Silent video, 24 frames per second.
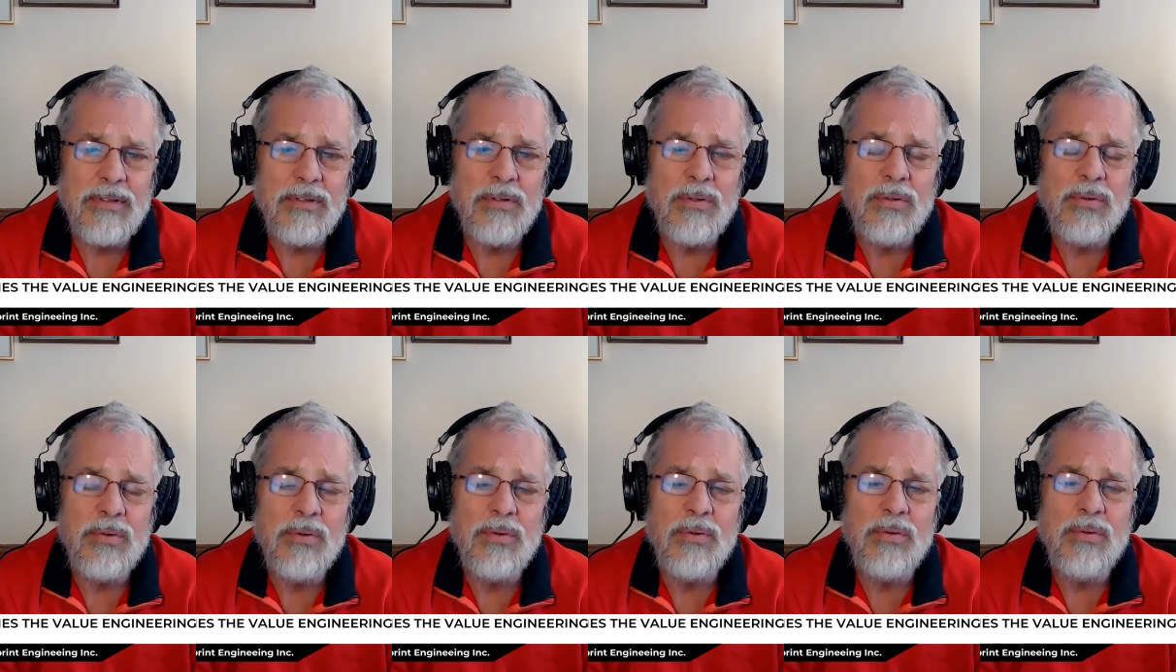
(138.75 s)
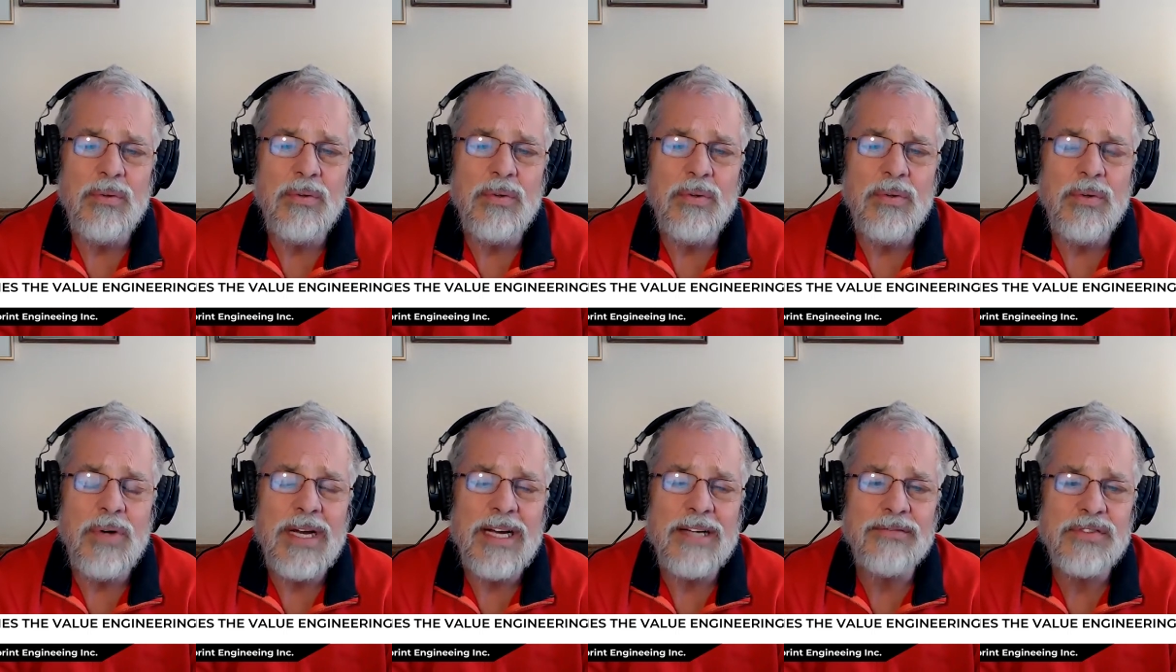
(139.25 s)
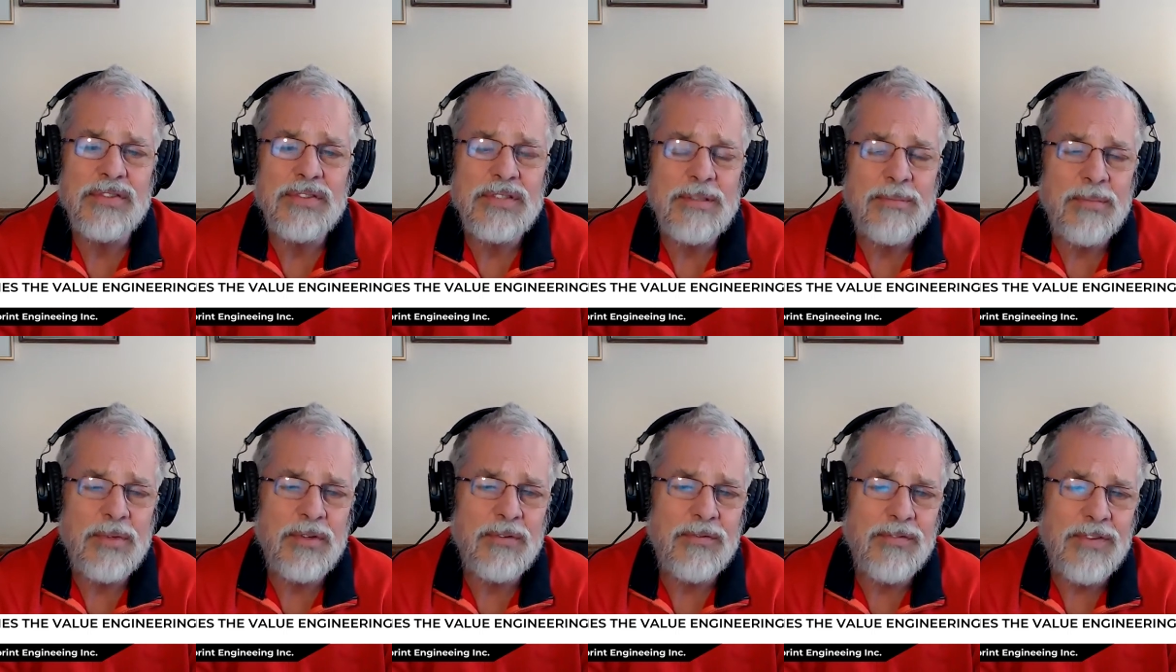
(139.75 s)
who have
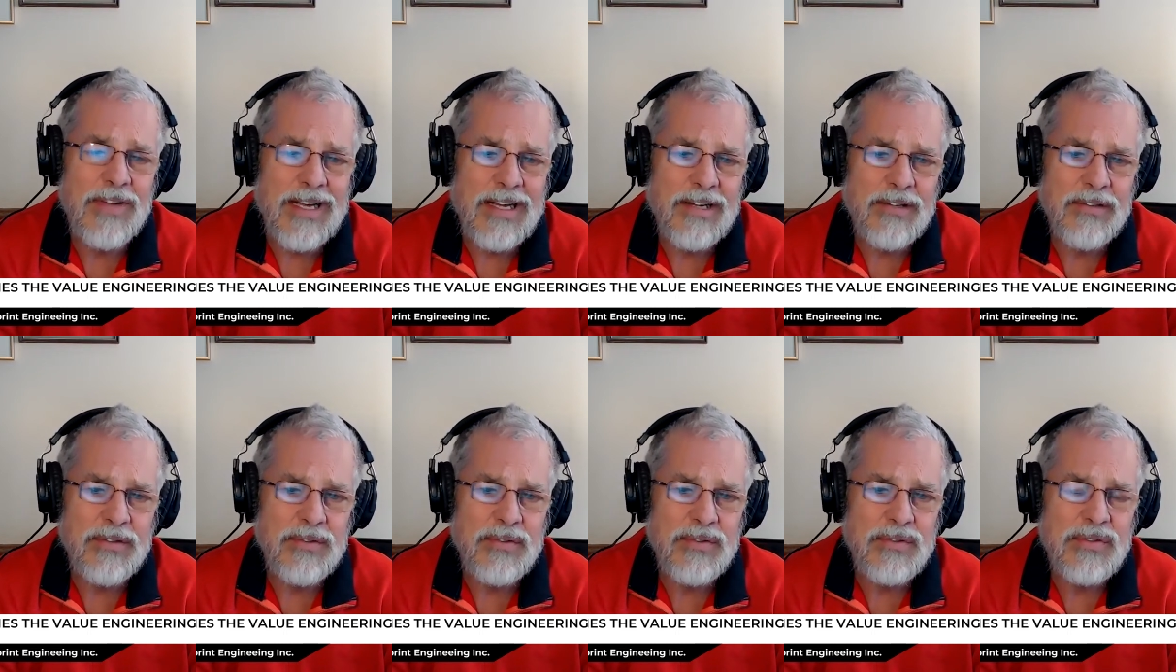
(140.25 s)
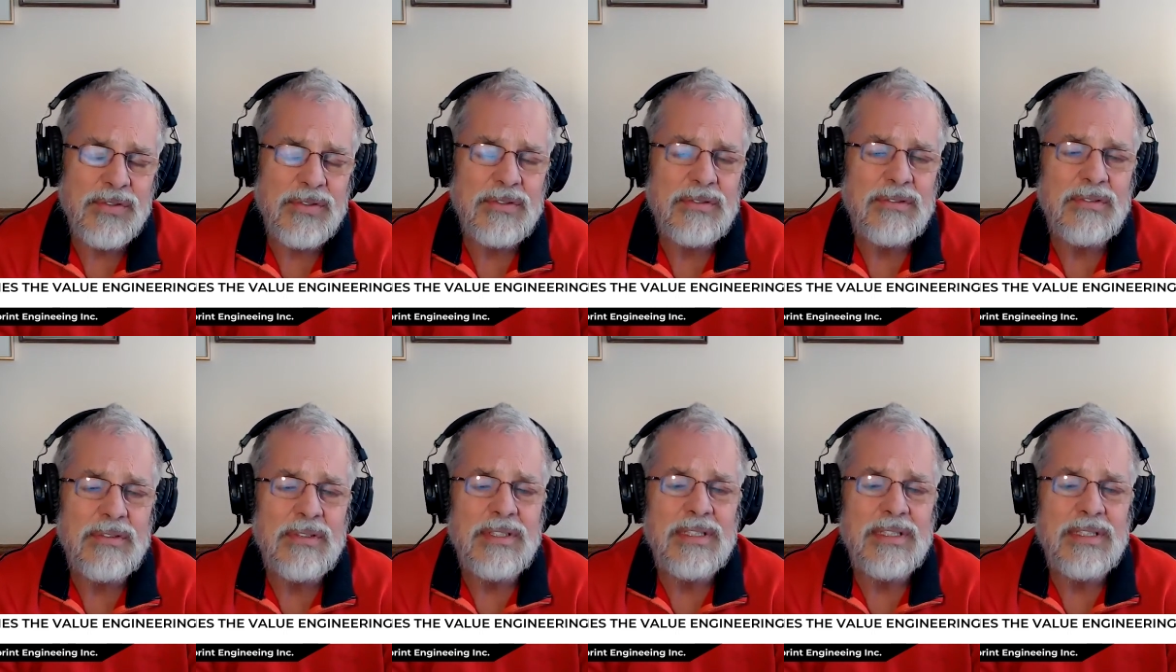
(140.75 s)
similar values